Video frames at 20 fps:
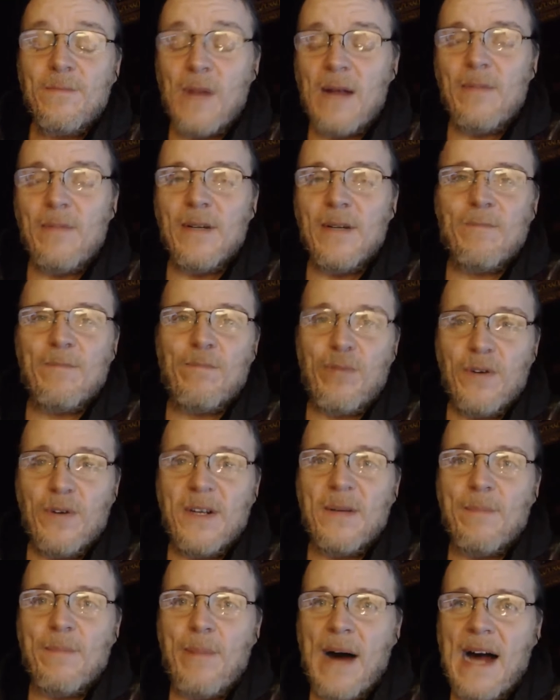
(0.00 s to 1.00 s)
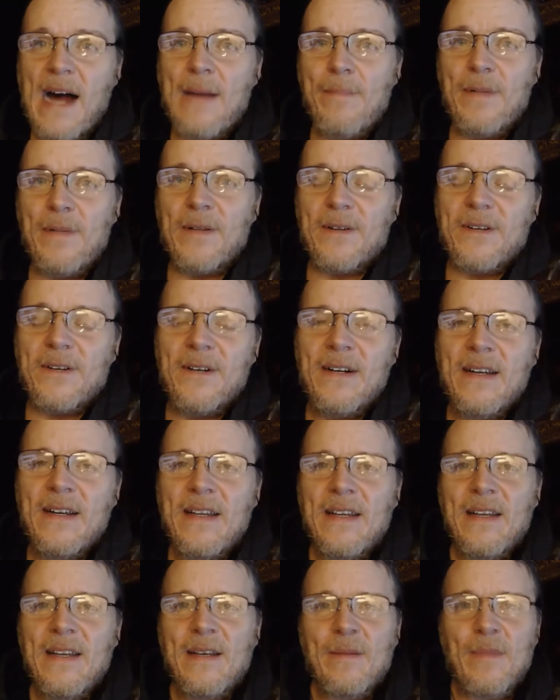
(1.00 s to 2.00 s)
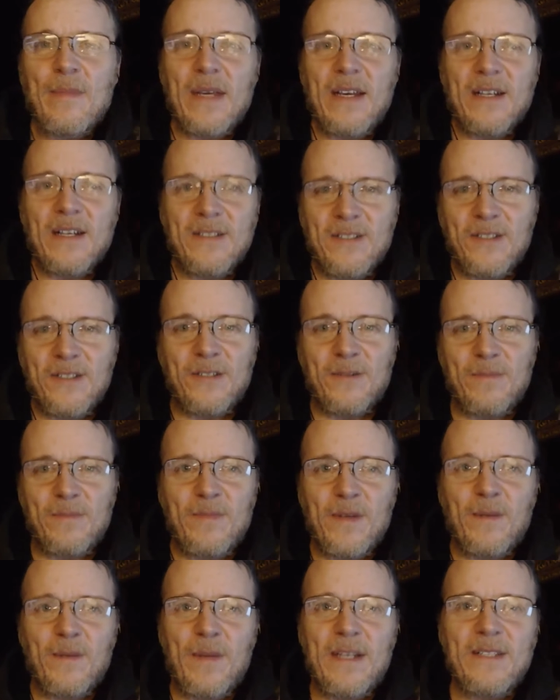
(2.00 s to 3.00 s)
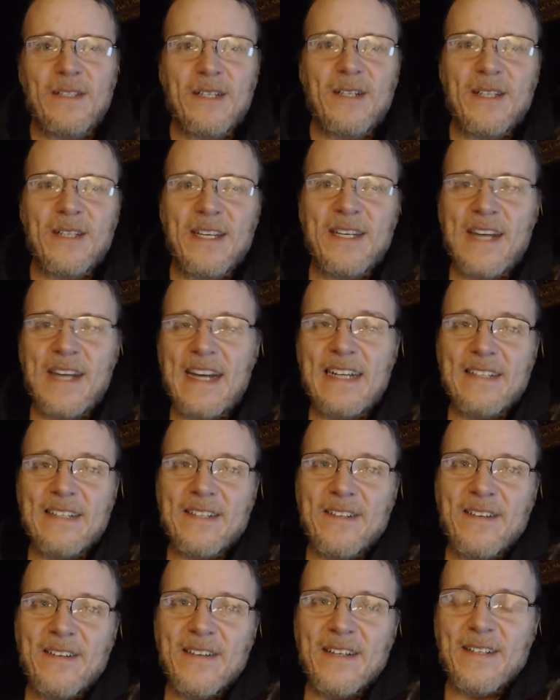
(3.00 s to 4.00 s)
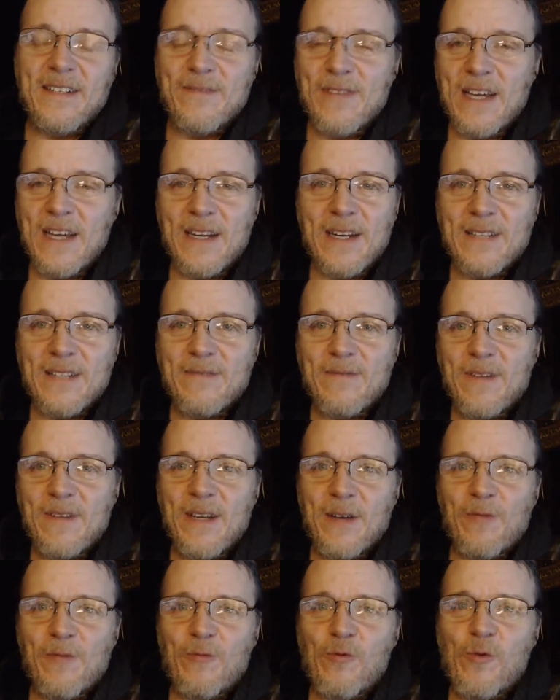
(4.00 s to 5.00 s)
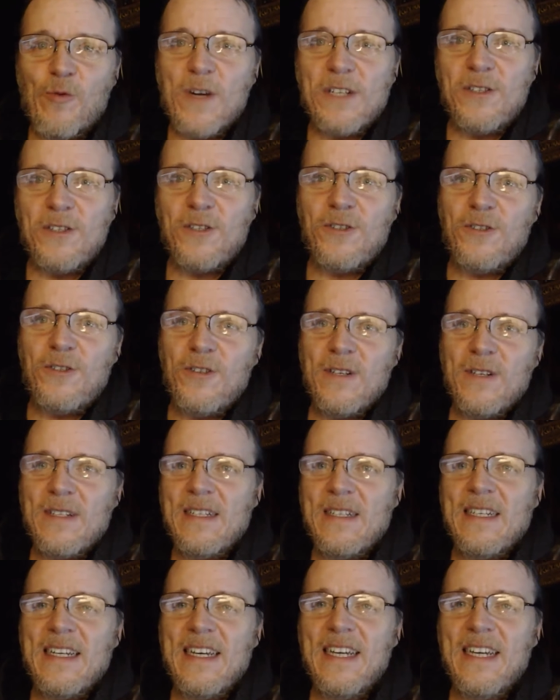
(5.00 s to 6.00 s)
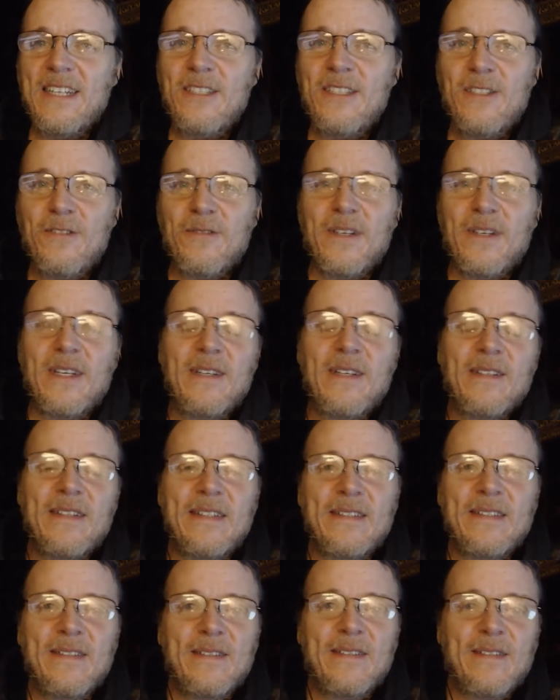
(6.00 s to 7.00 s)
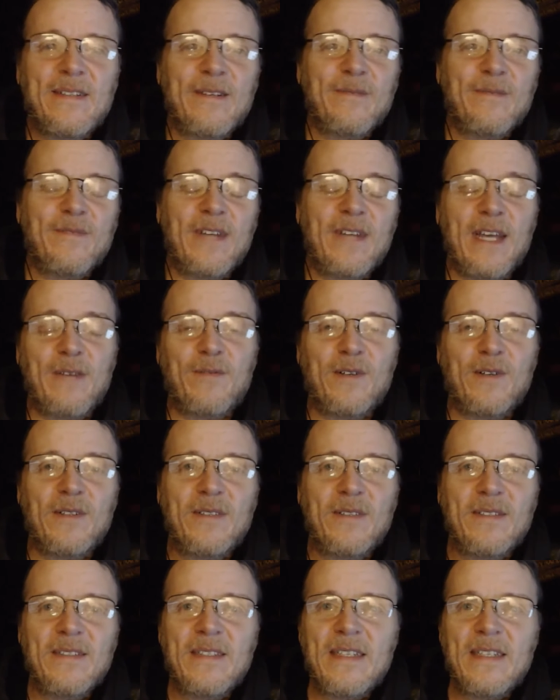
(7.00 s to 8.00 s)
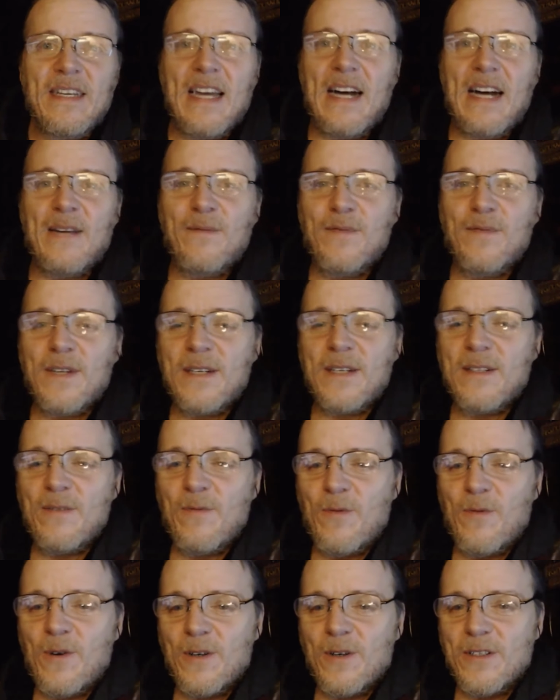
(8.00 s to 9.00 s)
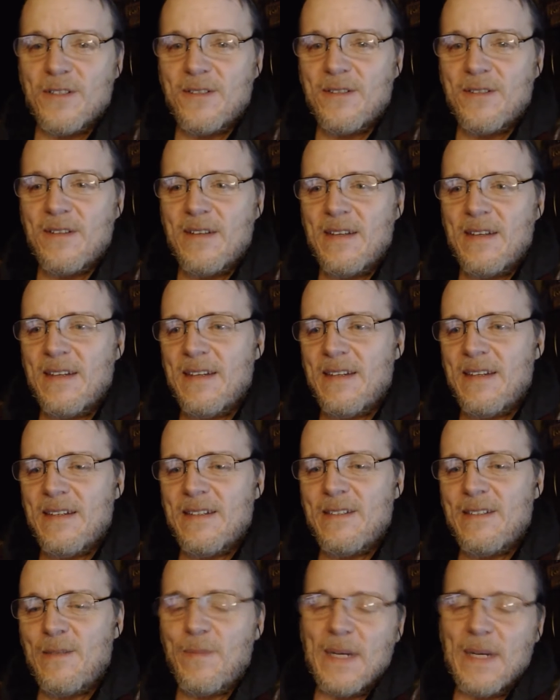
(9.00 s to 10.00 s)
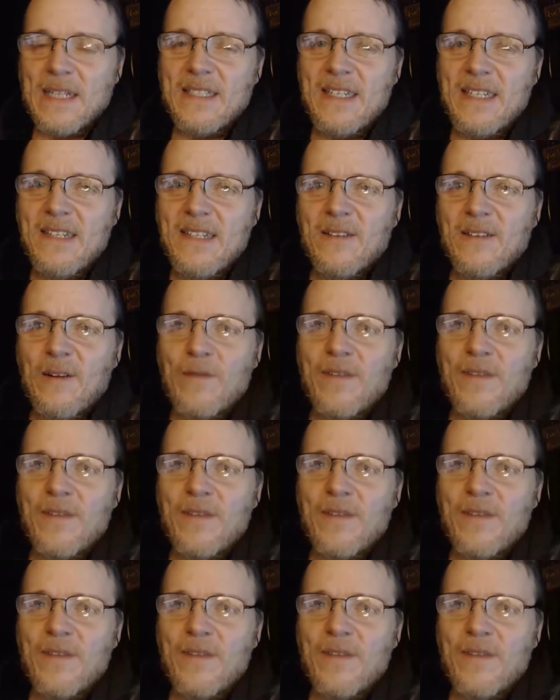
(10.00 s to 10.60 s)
probably pretty popular because you're basically an island. You've got a rich history of naval conflict and wars. It's a big deal.